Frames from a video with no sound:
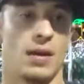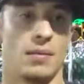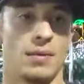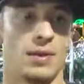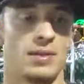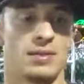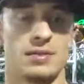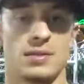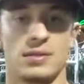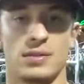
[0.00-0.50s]
I'm
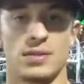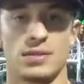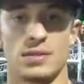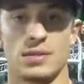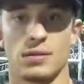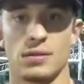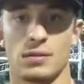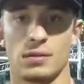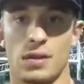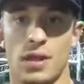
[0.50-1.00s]
just
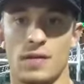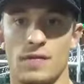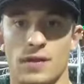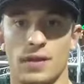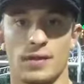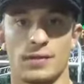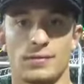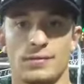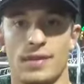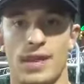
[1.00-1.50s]

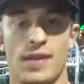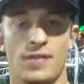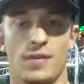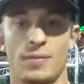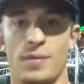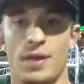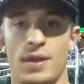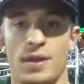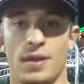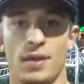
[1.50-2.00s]
loving every
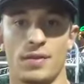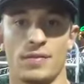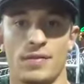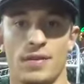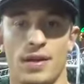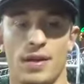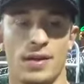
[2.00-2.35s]
minute of